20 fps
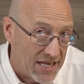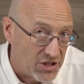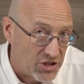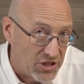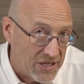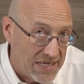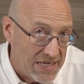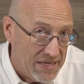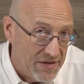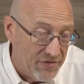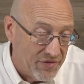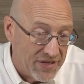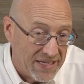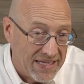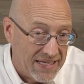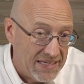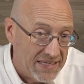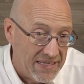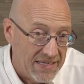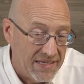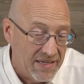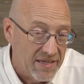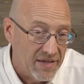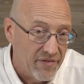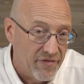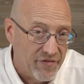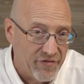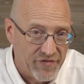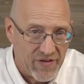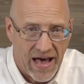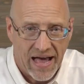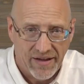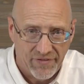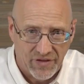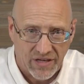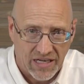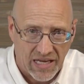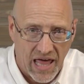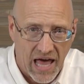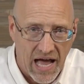/ evening,
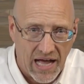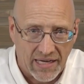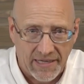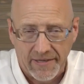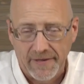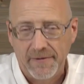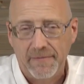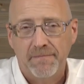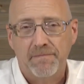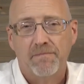5 o'clock.